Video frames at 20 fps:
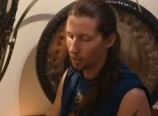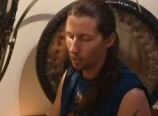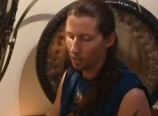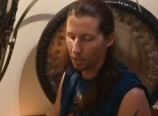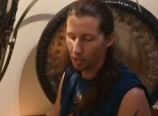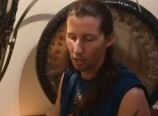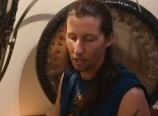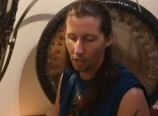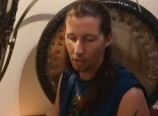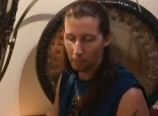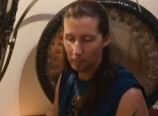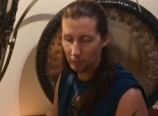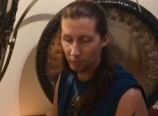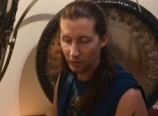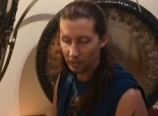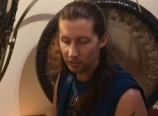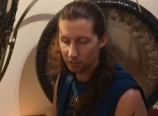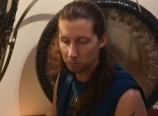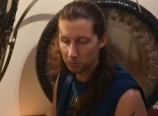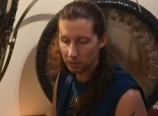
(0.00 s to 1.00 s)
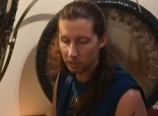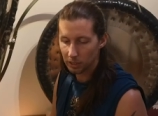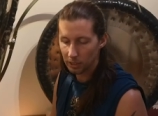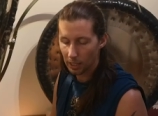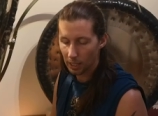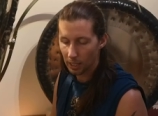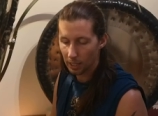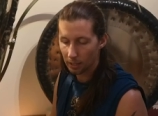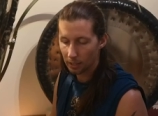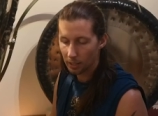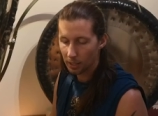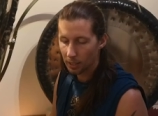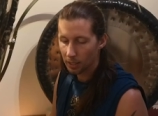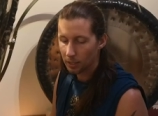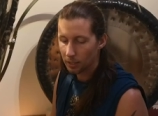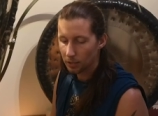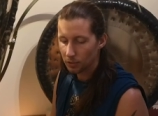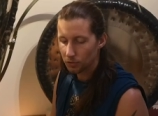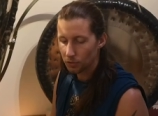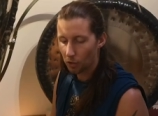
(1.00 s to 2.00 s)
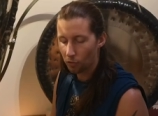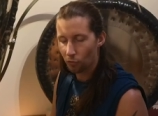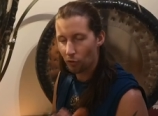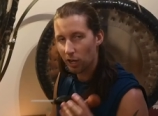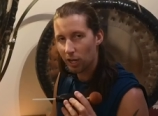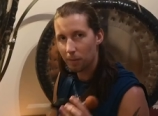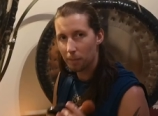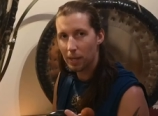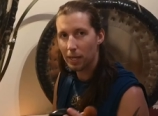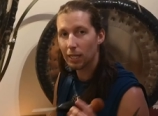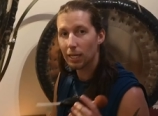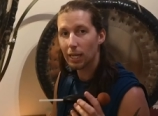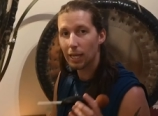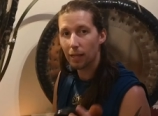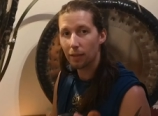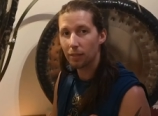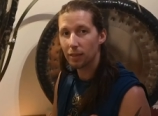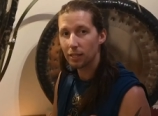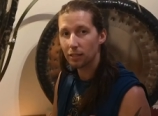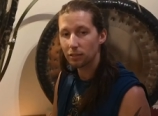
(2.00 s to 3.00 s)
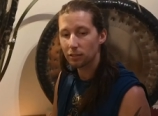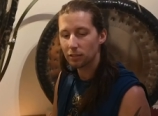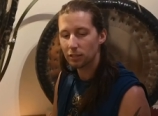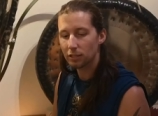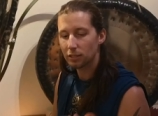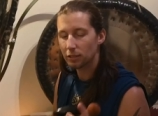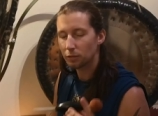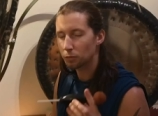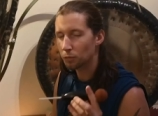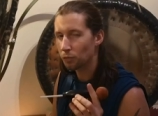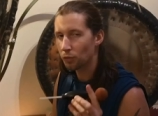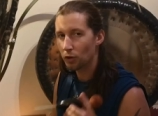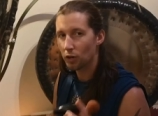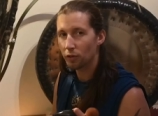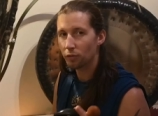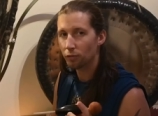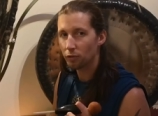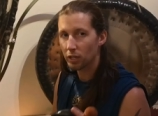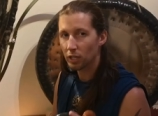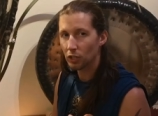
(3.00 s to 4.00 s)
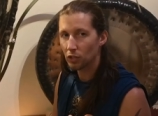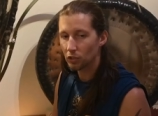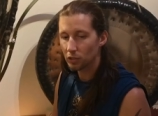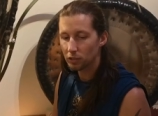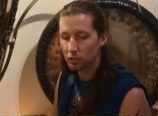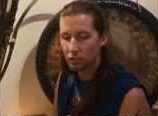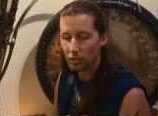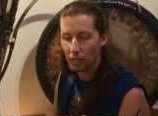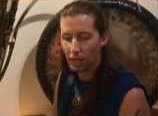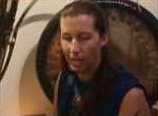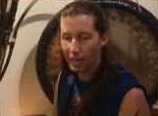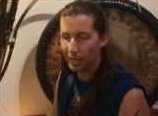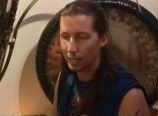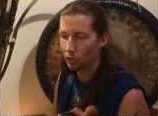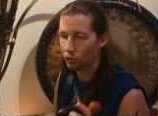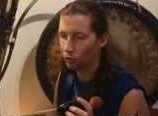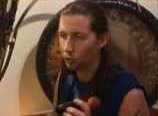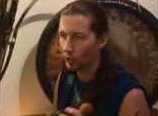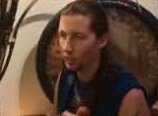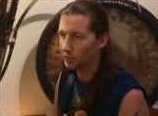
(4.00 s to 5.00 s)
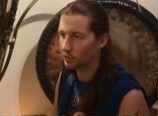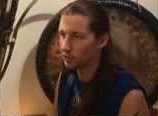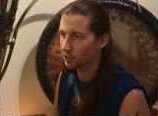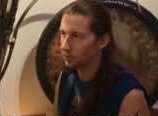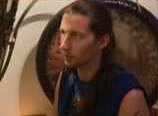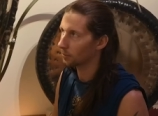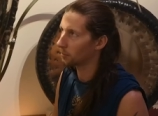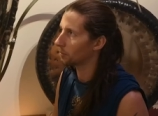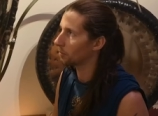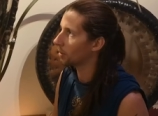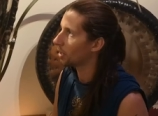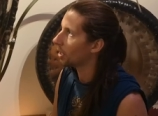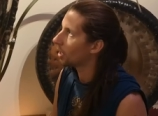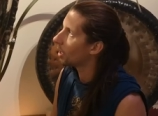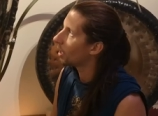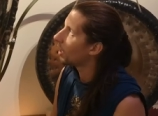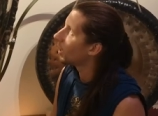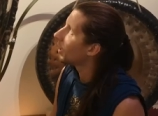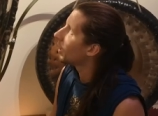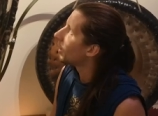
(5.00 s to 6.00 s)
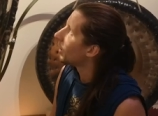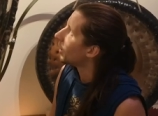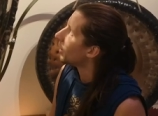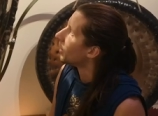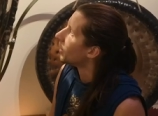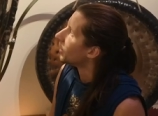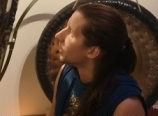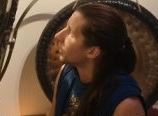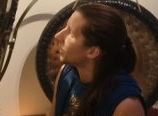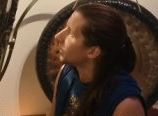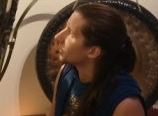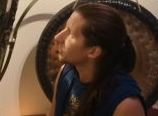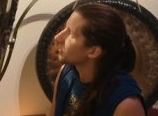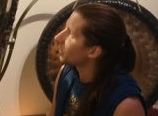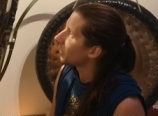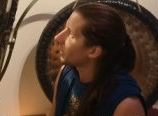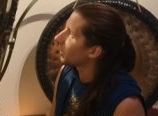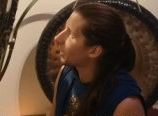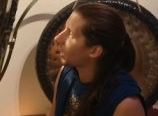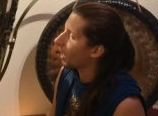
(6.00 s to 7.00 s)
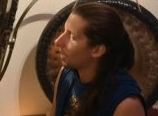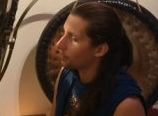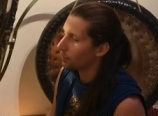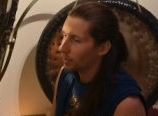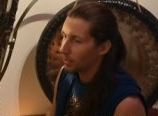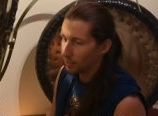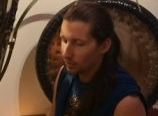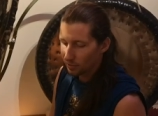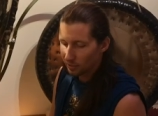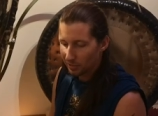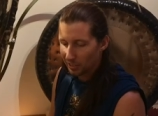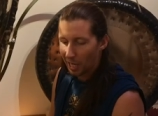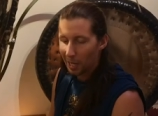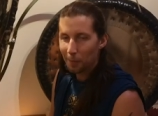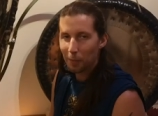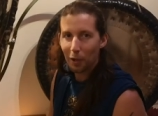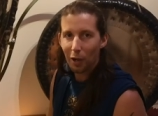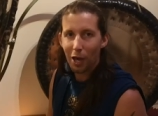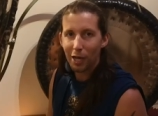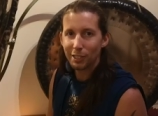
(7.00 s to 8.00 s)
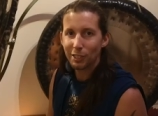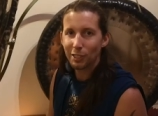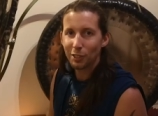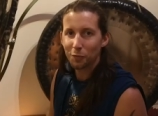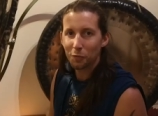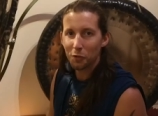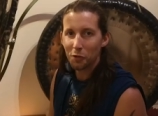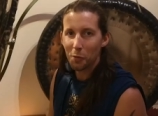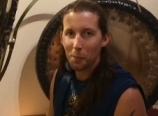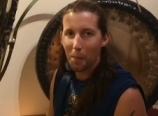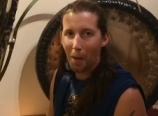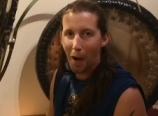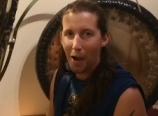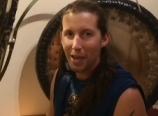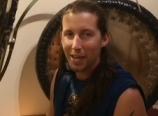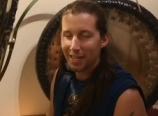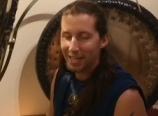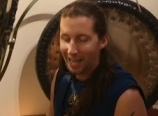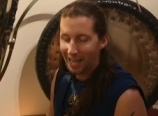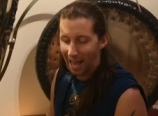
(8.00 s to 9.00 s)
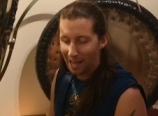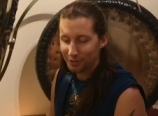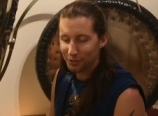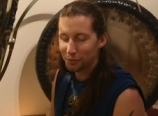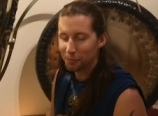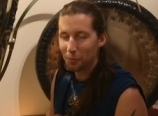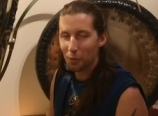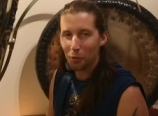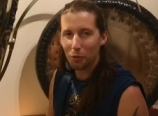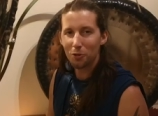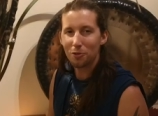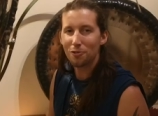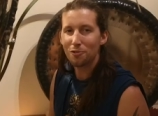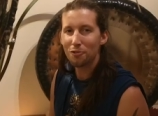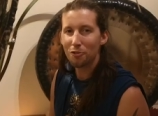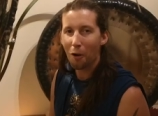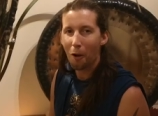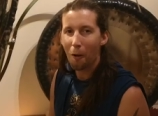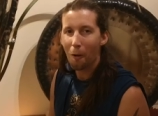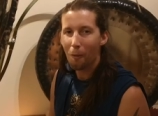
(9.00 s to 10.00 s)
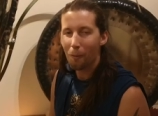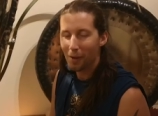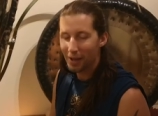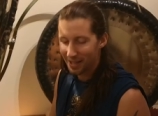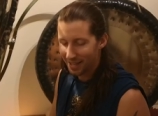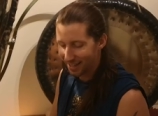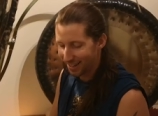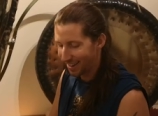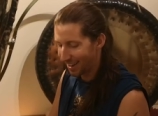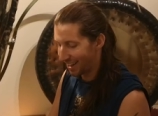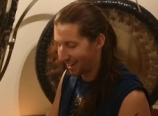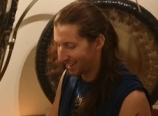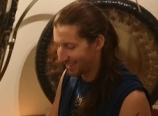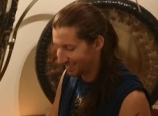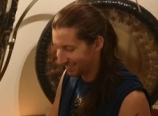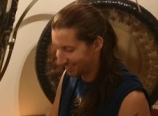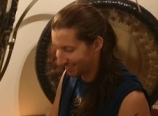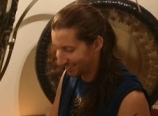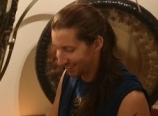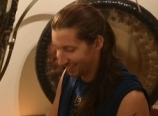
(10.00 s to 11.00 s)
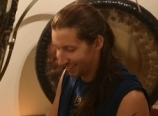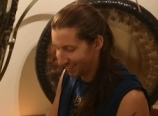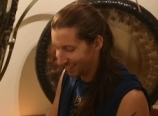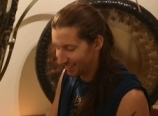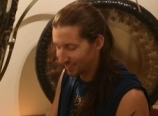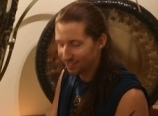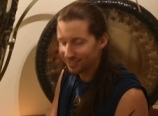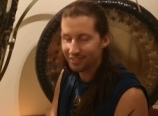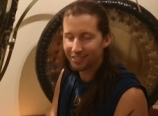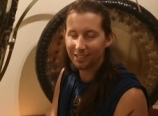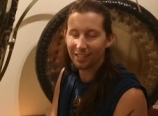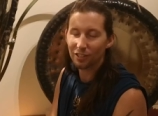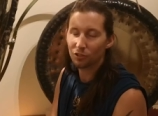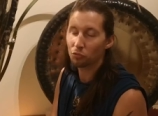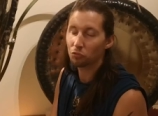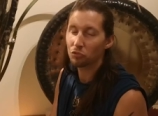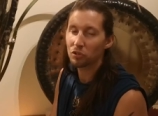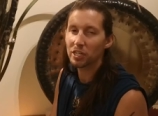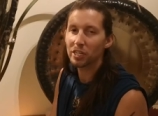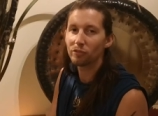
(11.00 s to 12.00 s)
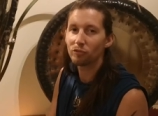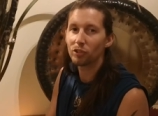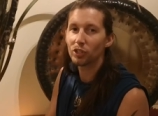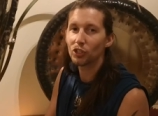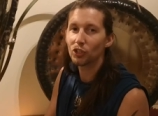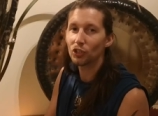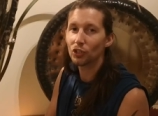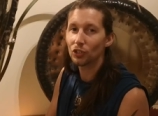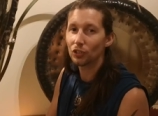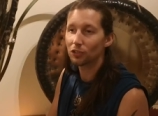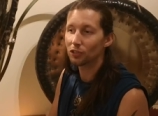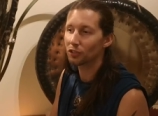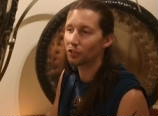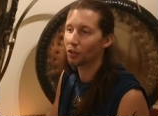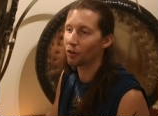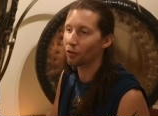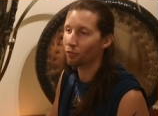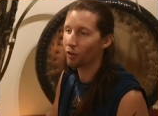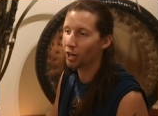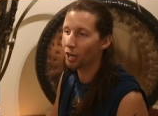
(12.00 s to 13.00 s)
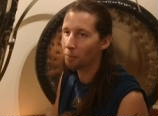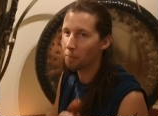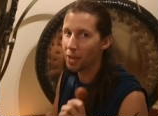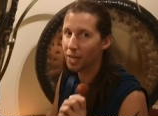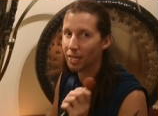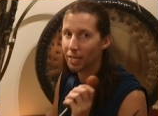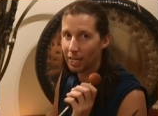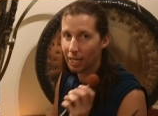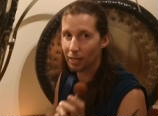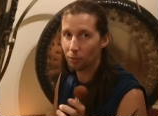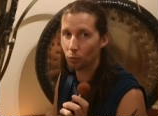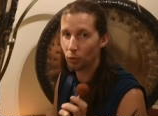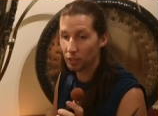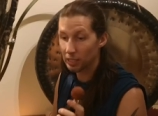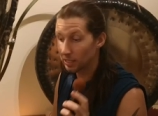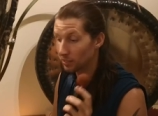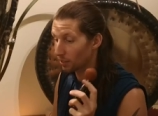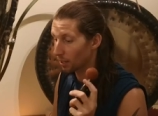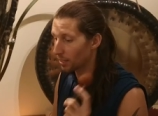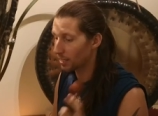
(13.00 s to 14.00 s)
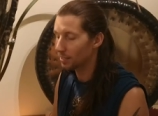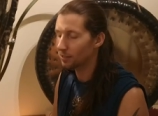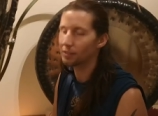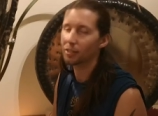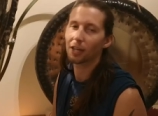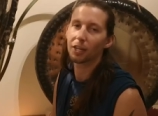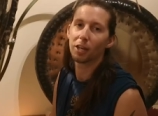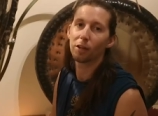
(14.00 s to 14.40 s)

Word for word: um, investment to get. So I recommend getting this. This is very very good, and it creates some. It's like having stabilizers for your bike. It has more control, and uh, it's it's really really good. So I recommend getting one of these. I need to get